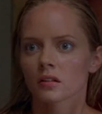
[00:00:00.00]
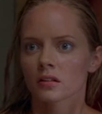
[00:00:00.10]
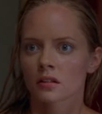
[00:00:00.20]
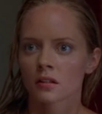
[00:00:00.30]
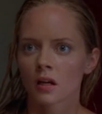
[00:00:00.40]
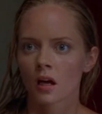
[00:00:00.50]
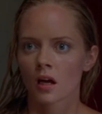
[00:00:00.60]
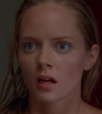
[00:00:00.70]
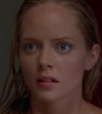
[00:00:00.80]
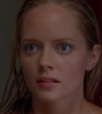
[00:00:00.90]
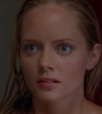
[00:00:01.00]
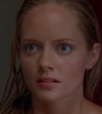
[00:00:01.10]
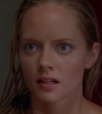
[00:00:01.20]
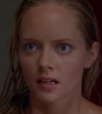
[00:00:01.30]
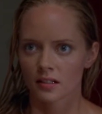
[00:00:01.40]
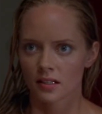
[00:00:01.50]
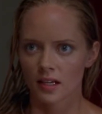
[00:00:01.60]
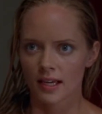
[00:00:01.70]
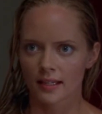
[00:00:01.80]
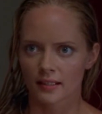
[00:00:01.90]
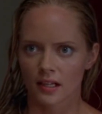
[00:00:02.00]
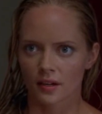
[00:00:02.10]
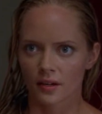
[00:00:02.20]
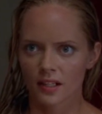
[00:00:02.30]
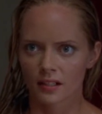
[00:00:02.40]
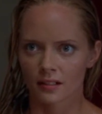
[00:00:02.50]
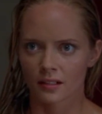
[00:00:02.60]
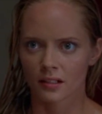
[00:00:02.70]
come out like that? Hi, Gary. You're gonna